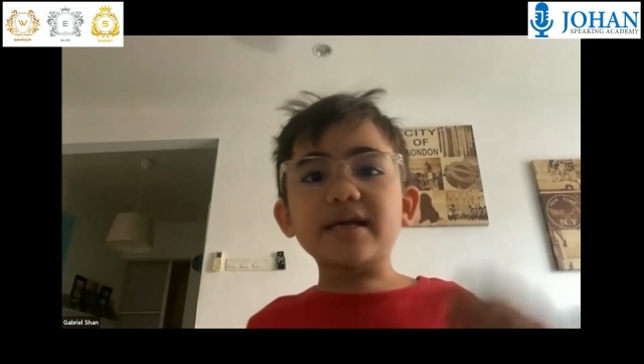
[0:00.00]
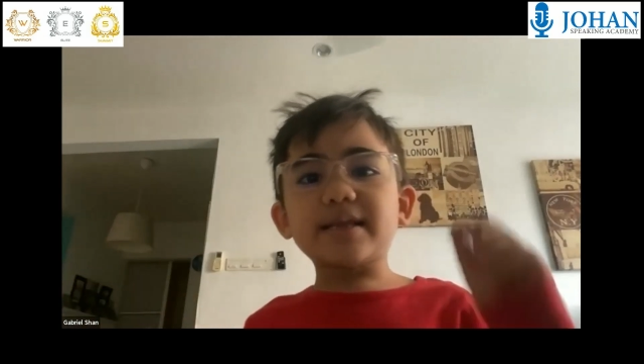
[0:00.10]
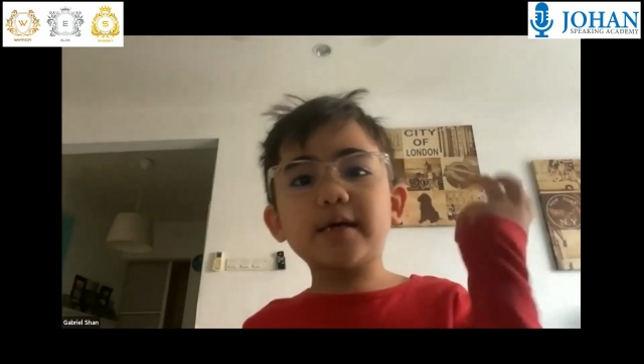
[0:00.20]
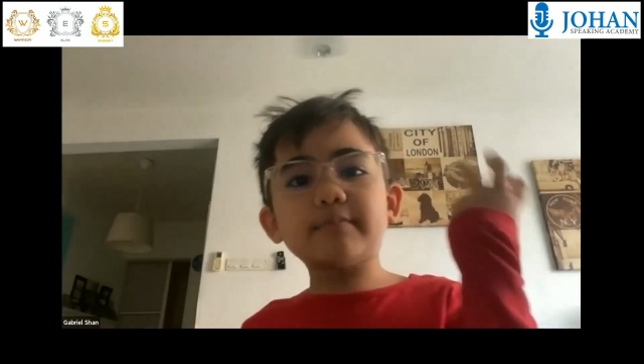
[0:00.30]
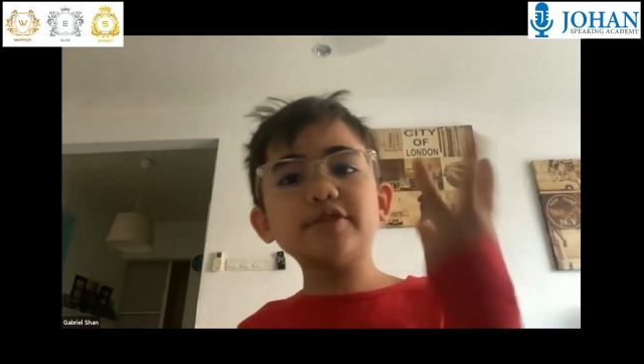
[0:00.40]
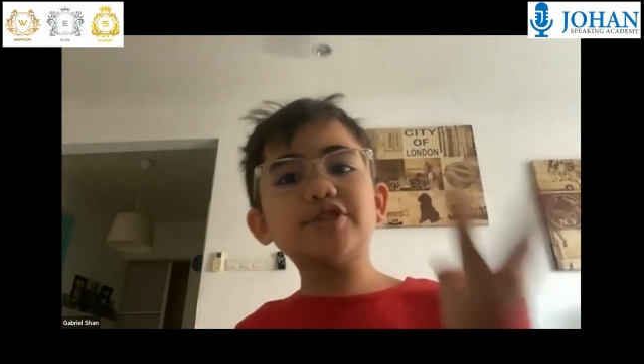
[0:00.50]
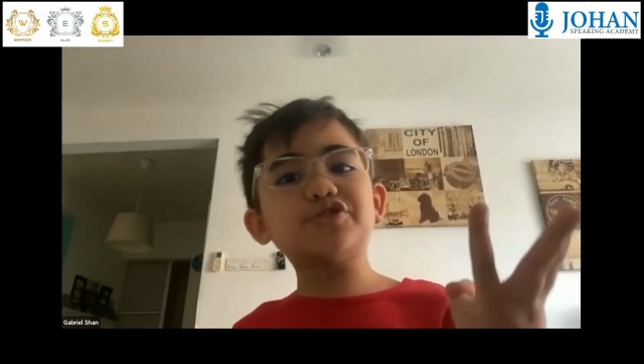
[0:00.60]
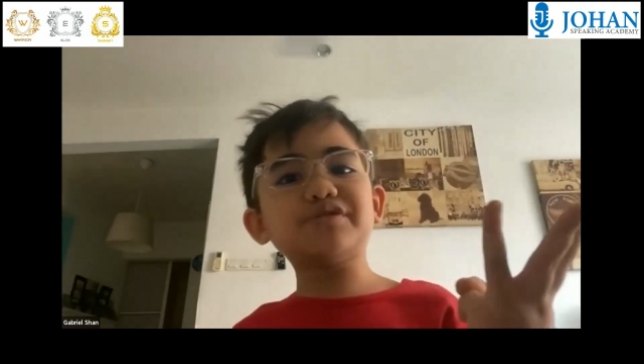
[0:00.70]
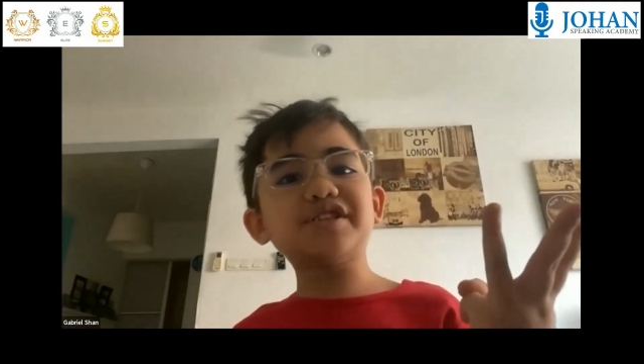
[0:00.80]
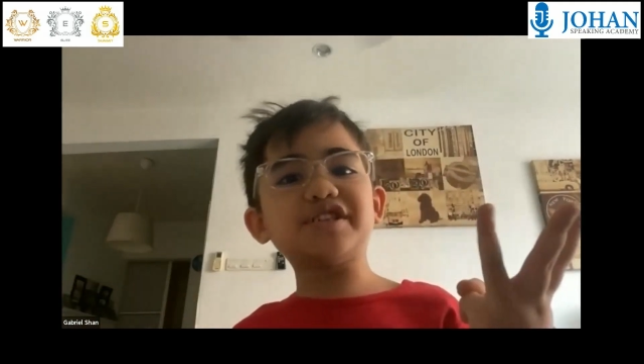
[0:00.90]
Number
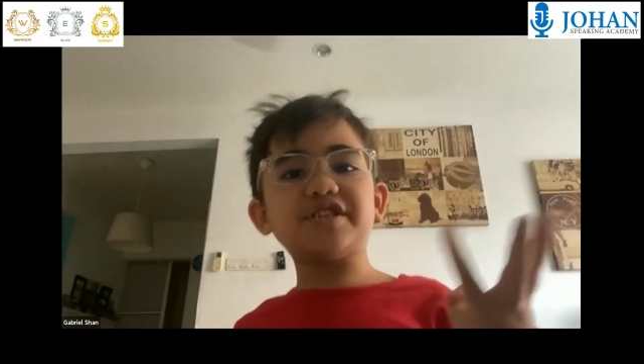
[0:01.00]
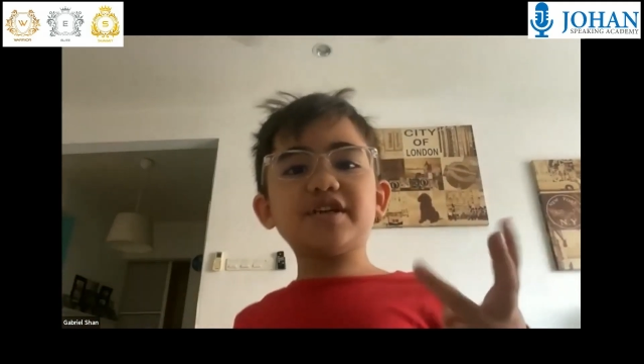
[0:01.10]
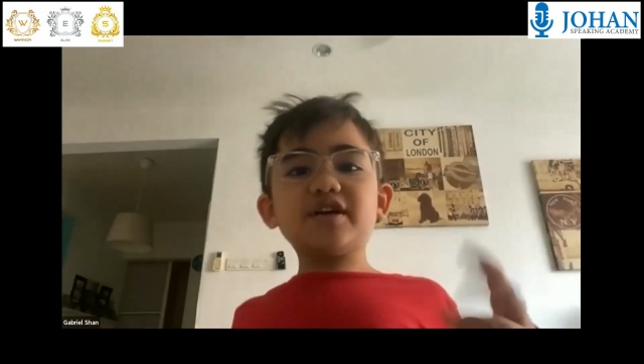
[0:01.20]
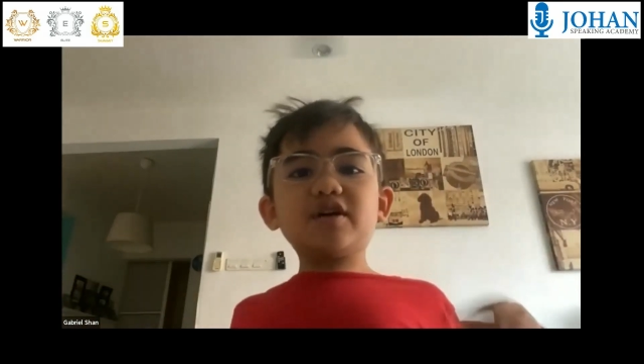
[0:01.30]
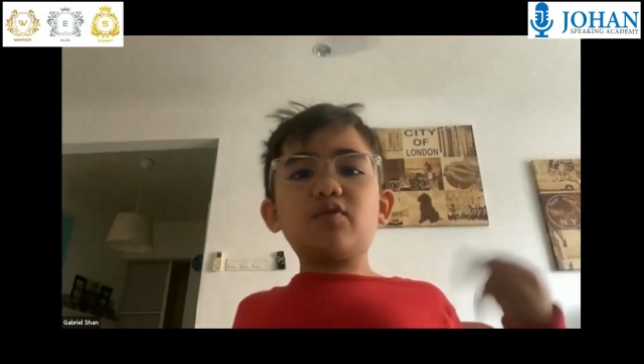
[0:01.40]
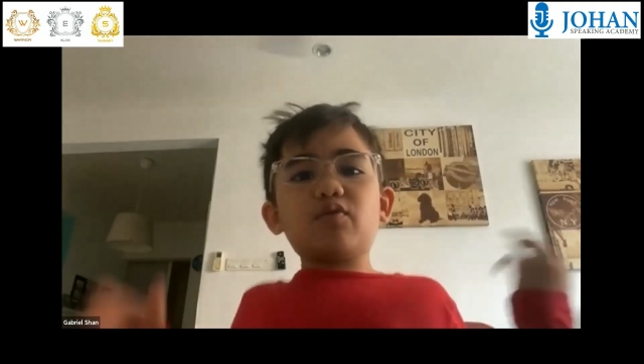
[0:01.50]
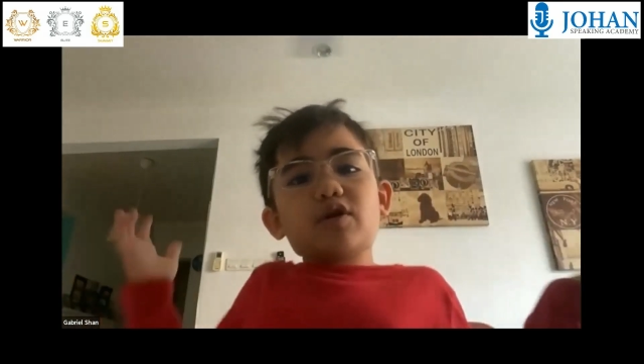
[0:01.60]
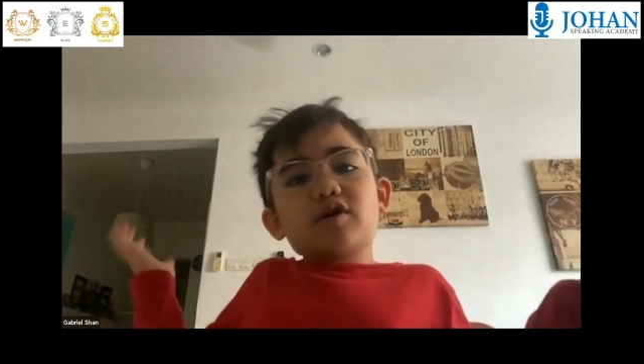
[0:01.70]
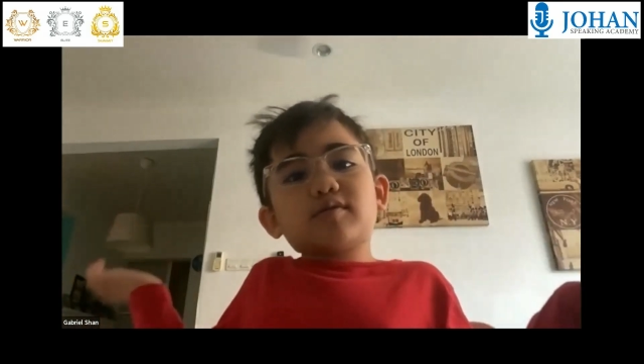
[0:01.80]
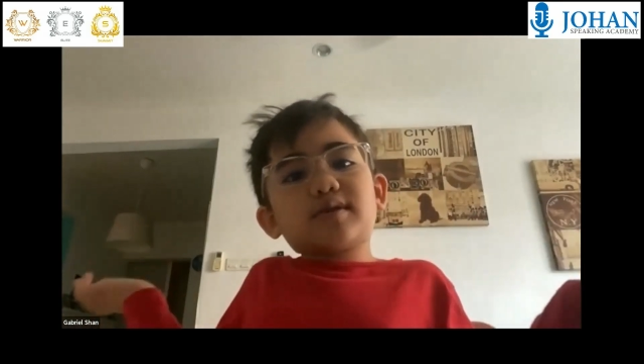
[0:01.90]
three,
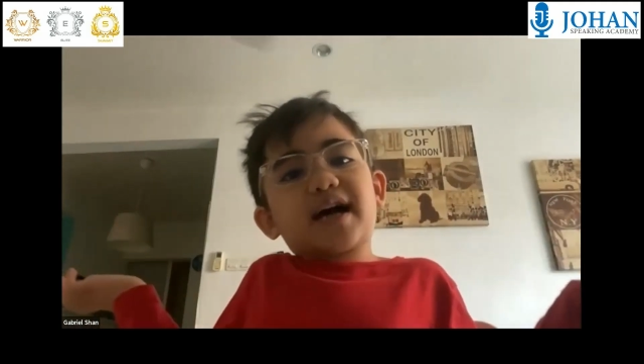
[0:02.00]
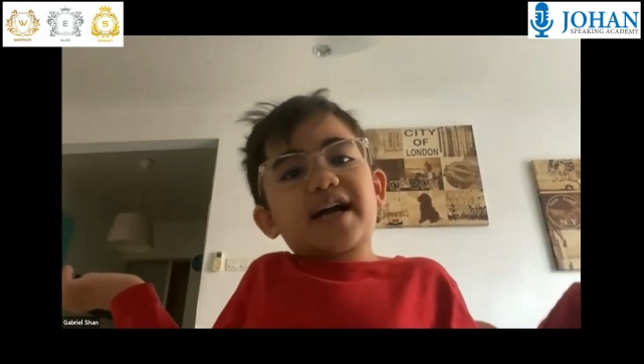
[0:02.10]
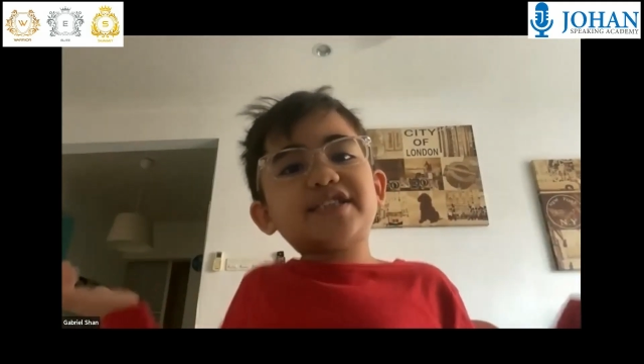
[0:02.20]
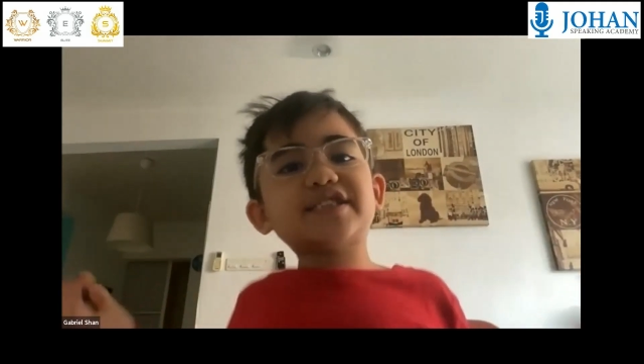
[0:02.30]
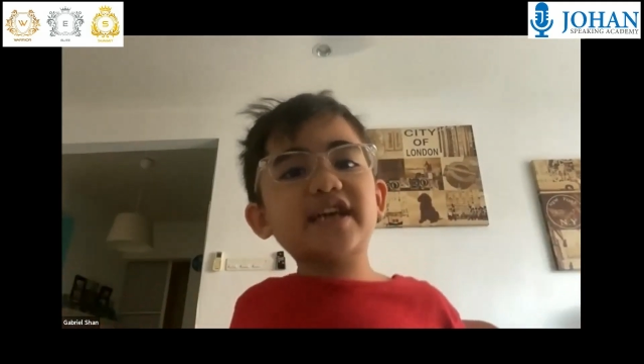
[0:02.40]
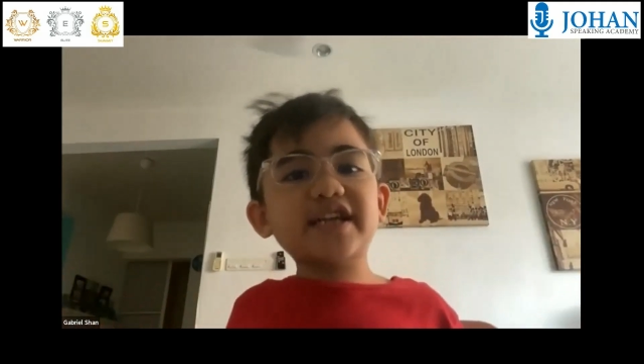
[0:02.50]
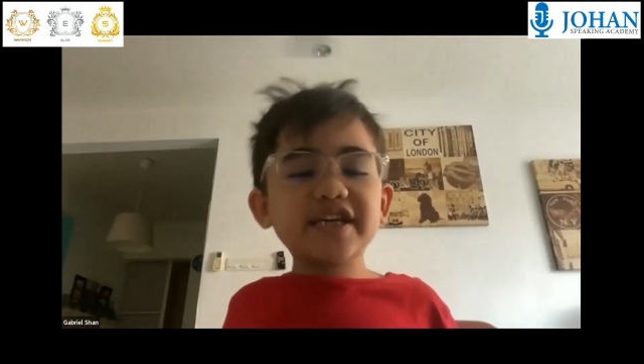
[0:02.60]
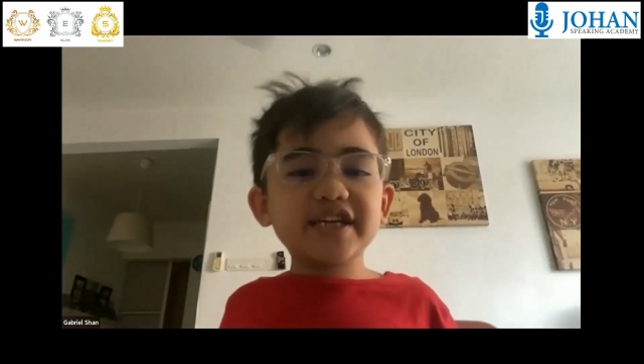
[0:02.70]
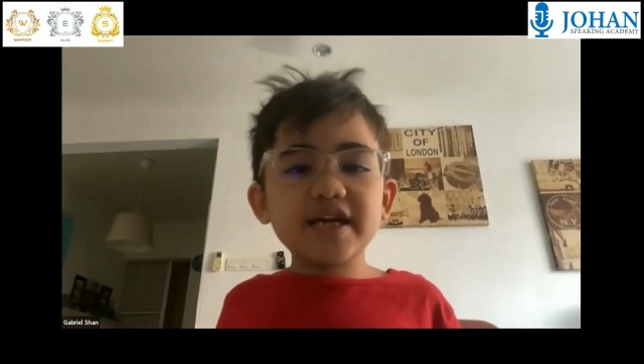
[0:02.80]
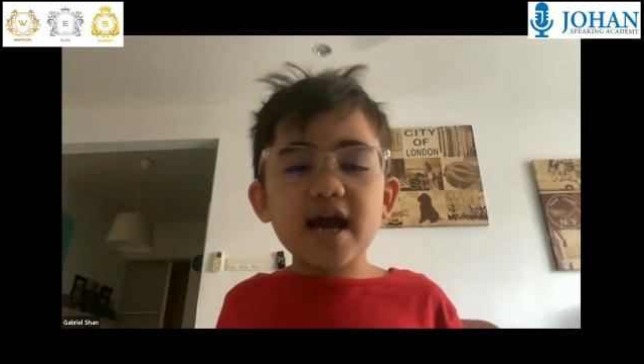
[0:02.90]
where will I
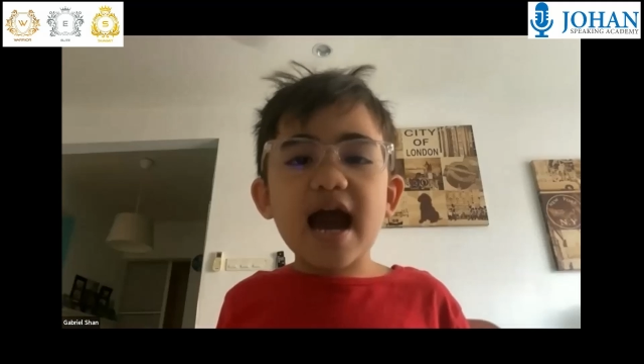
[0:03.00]
study?